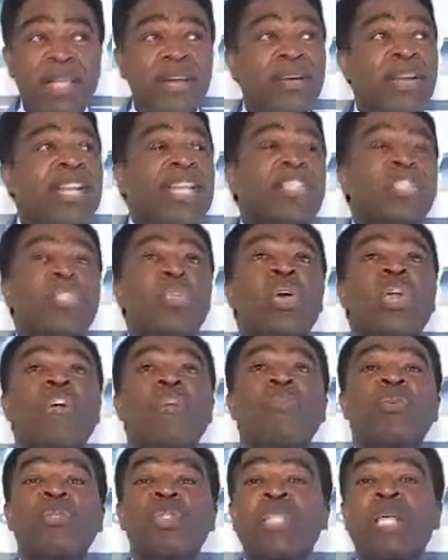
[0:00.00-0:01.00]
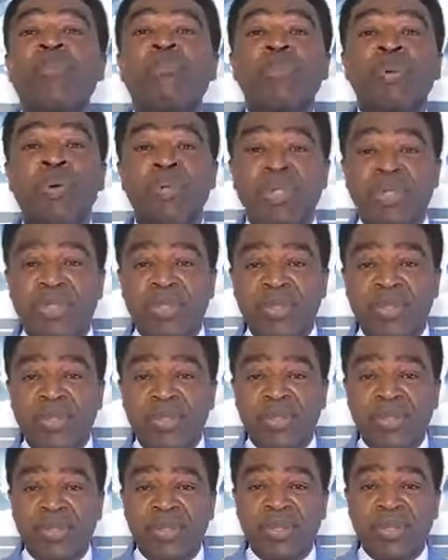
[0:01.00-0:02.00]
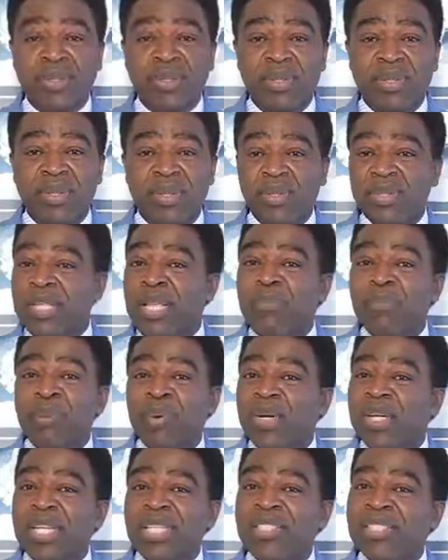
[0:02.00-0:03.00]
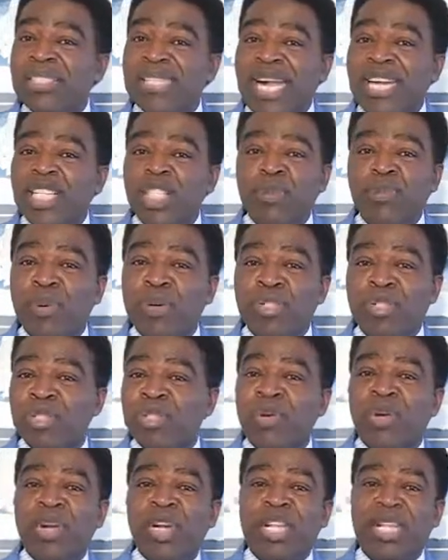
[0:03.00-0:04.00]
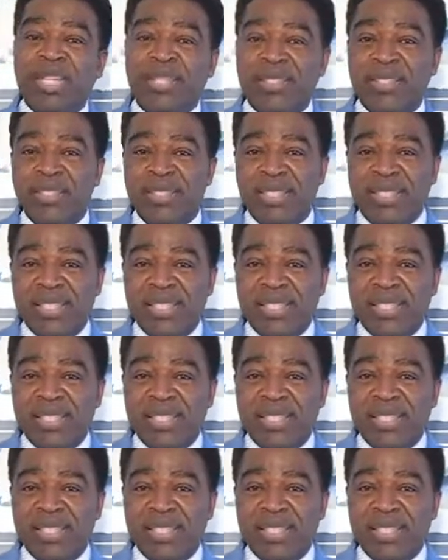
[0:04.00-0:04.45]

Read the story of Usain Bolt. Usain Bolt didn't start sports running.